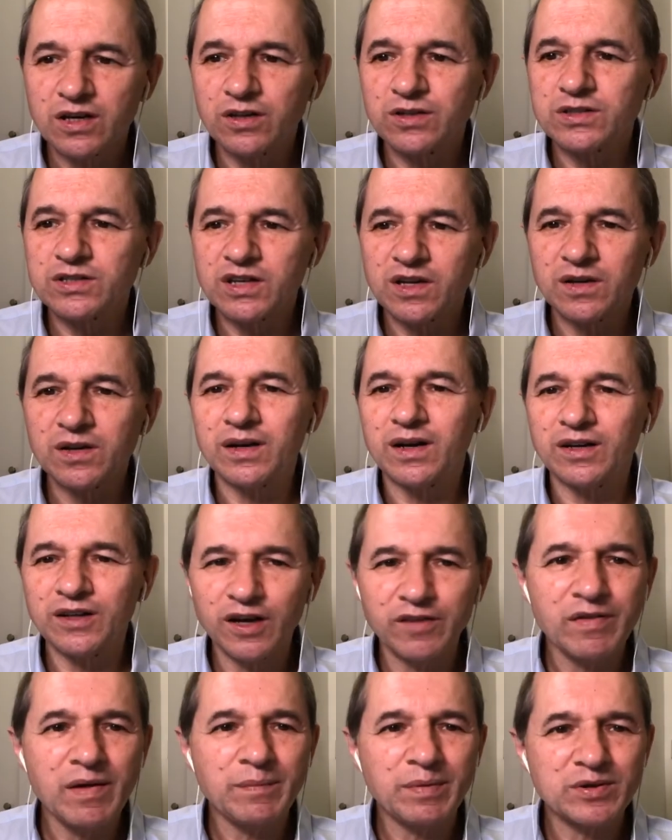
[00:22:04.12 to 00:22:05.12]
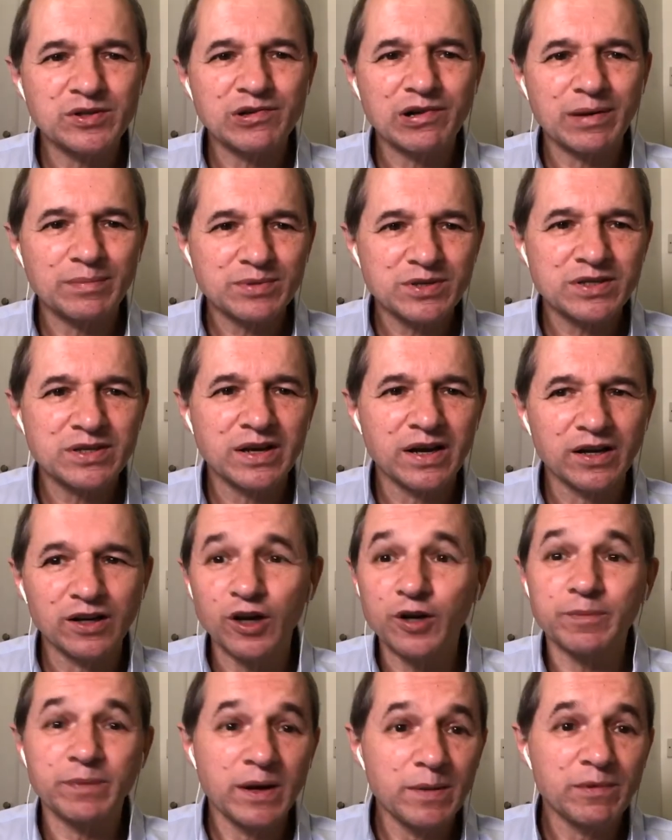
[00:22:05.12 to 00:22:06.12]
so a lot of M Ps are upset. A lot
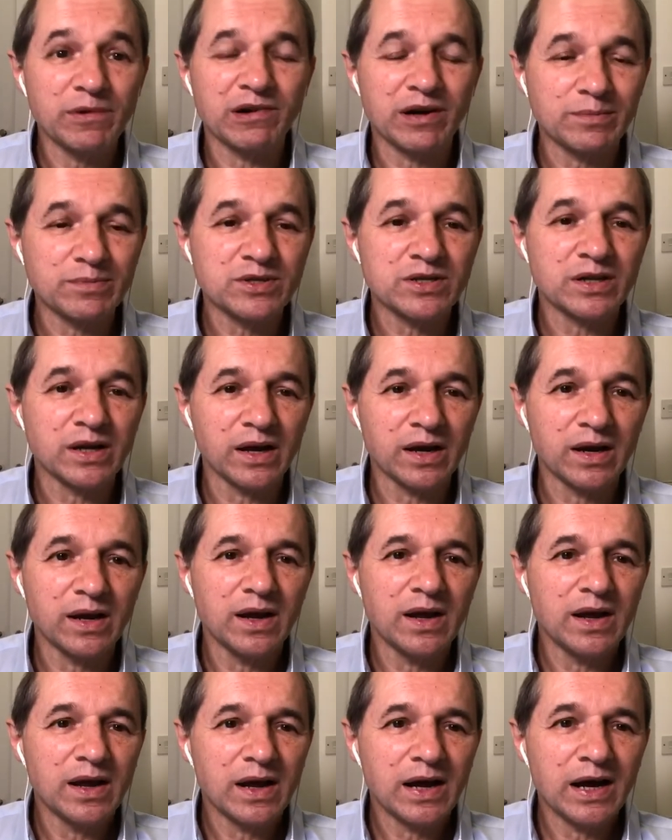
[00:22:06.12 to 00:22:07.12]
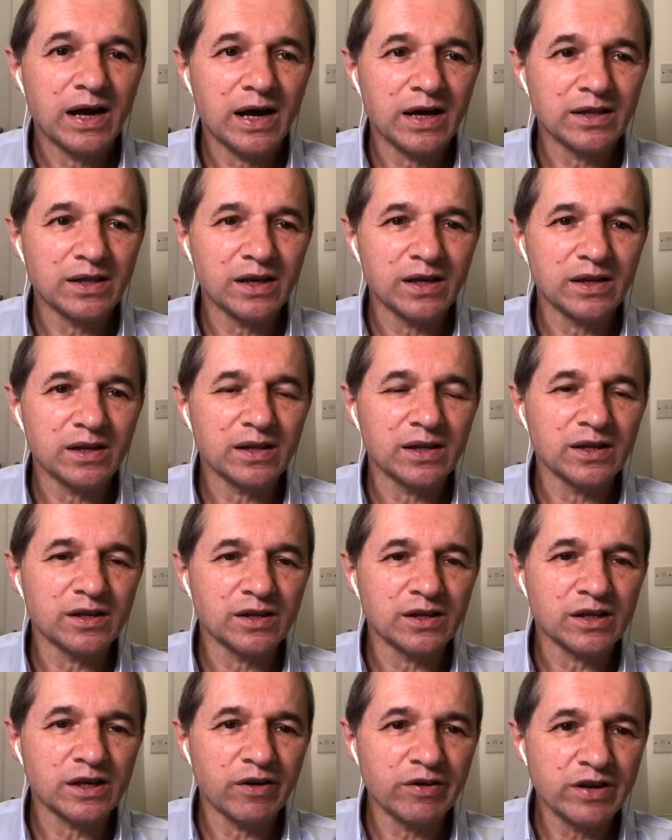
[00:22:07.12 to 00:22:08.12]
of people are upset uh, that,
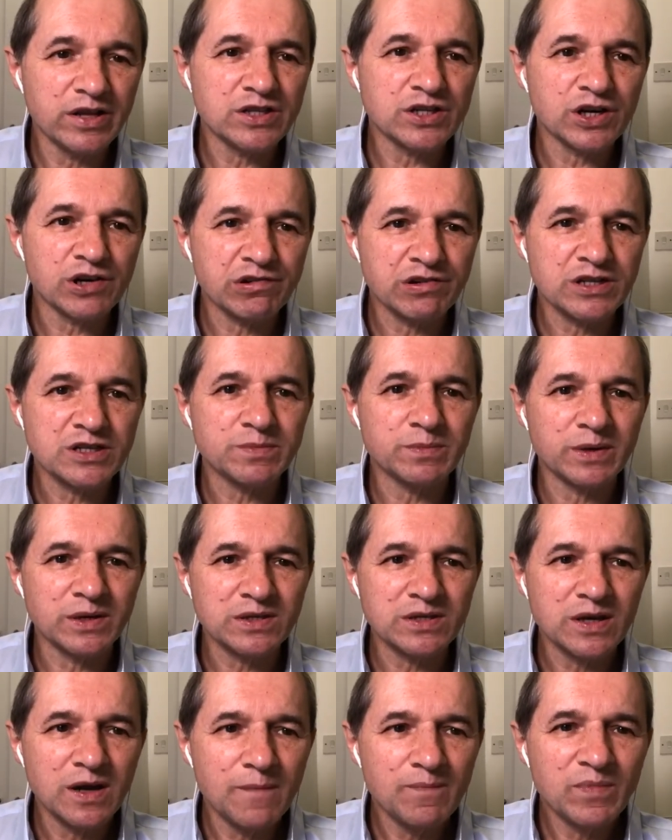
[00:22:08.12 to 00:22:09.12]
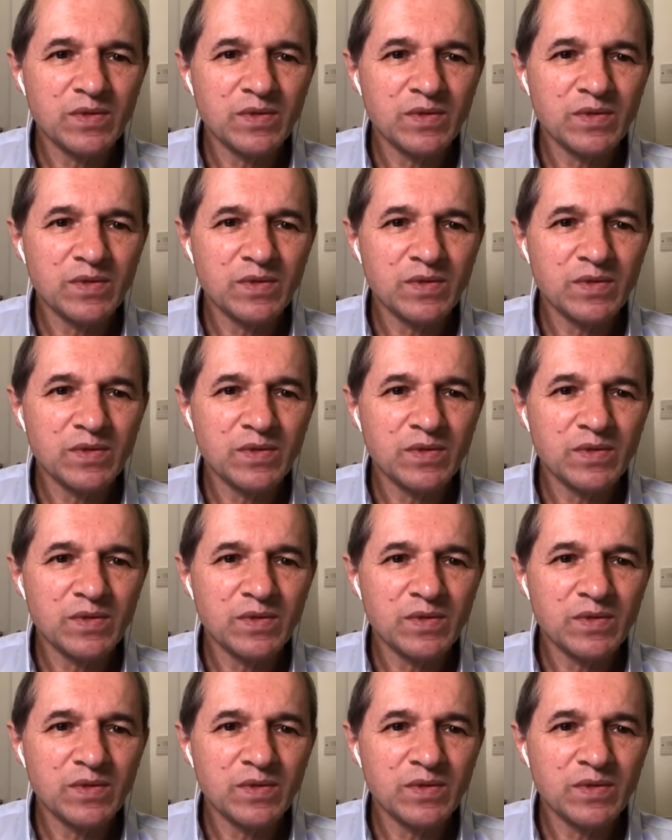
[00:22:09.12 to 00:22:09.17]
that going into Christmas,